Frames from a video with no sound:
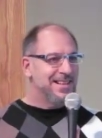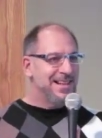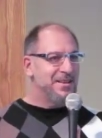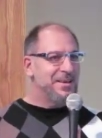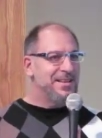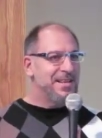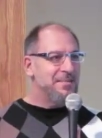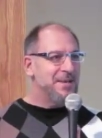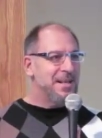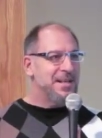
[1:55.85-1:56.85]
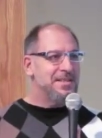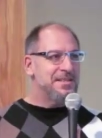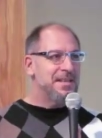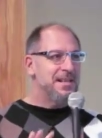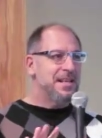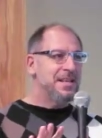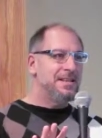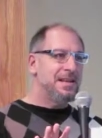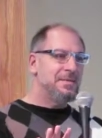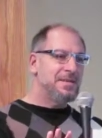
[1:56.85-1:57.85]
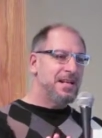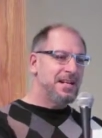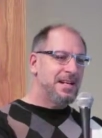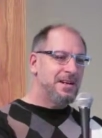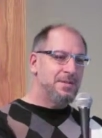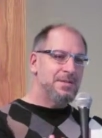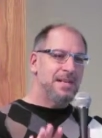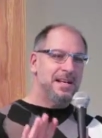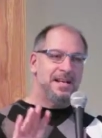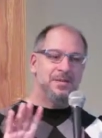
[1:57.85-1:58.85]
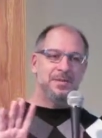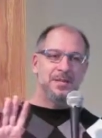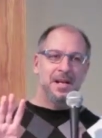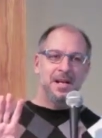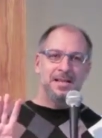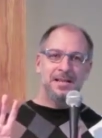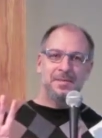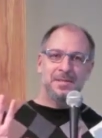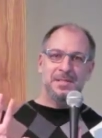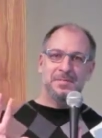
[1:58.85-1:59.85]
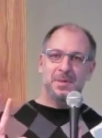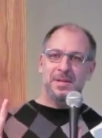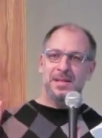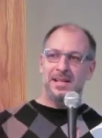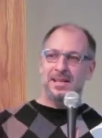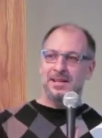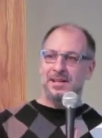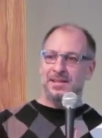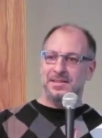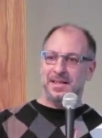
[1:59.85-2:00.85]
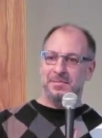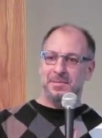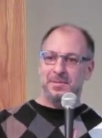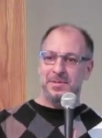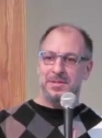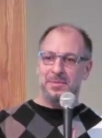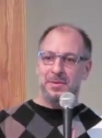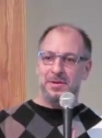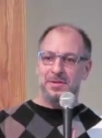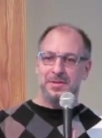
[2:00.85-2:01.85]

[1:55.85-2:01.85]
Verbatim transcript: I know he did it because he, they were taking care of it. It wasn't that he would. It wasn't the point that he cleared out the temple was important.